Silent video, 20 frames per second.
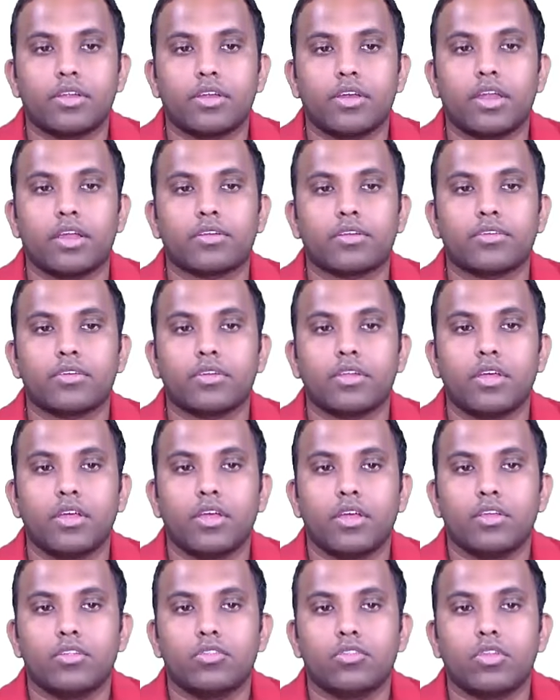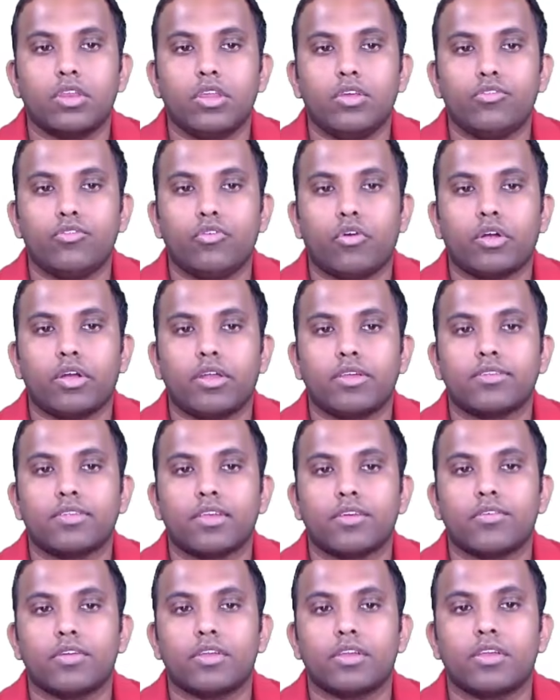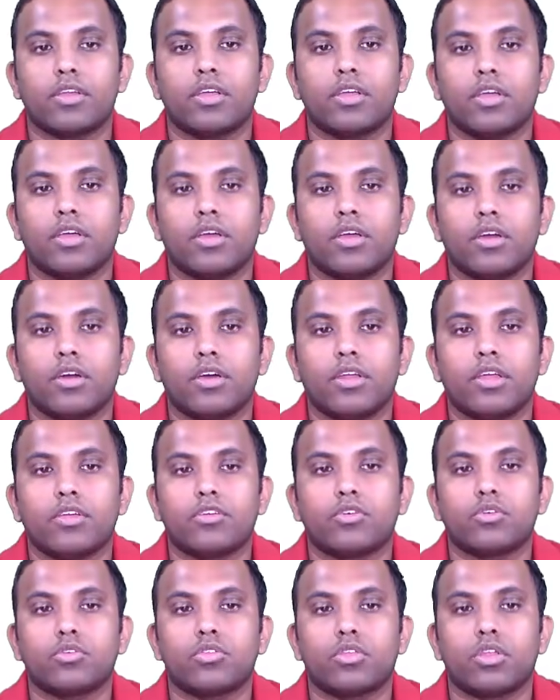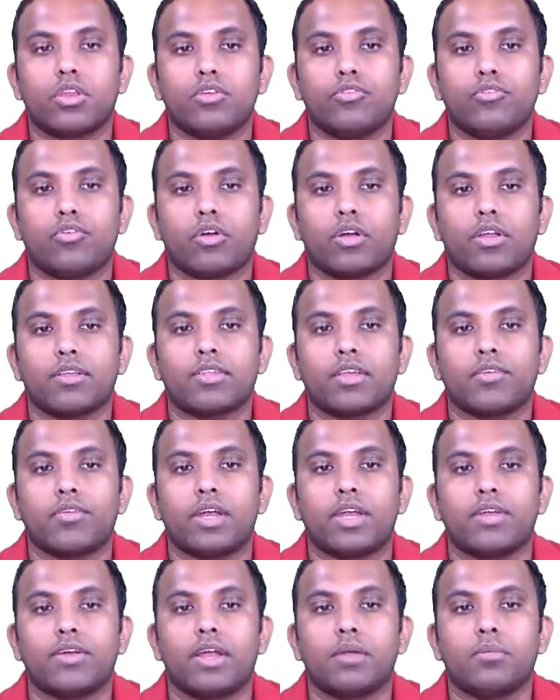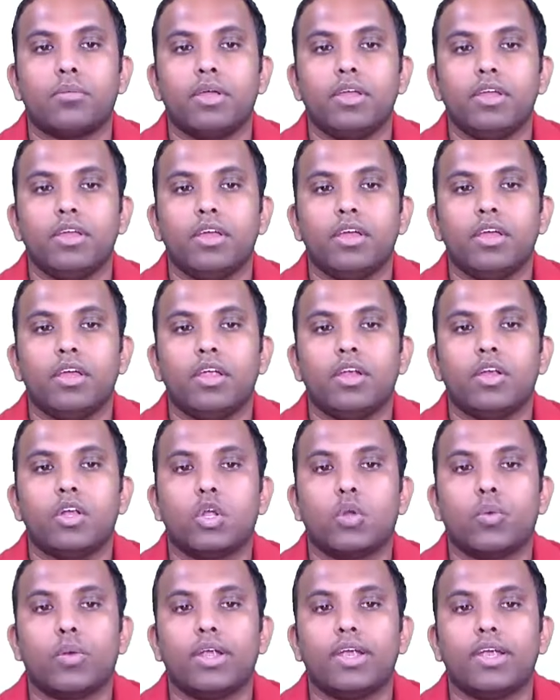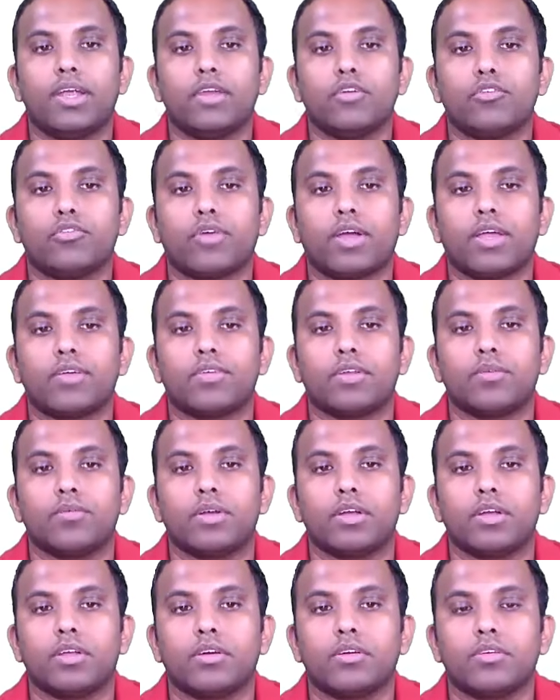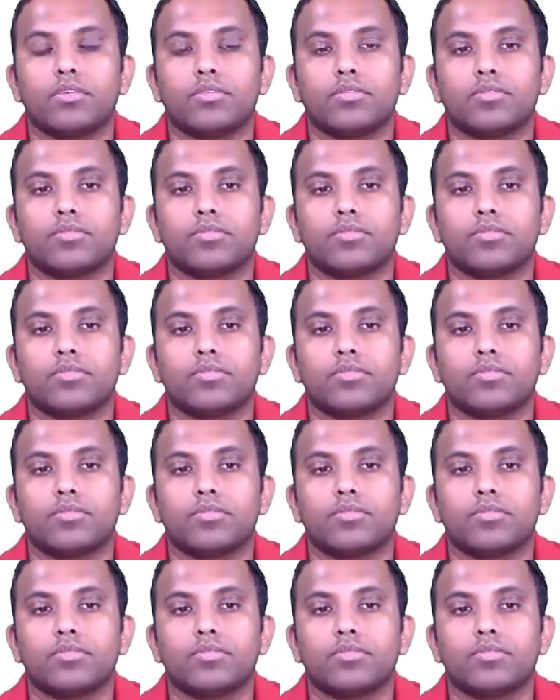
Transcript: 347 raised to 347 divided by 25 remainder.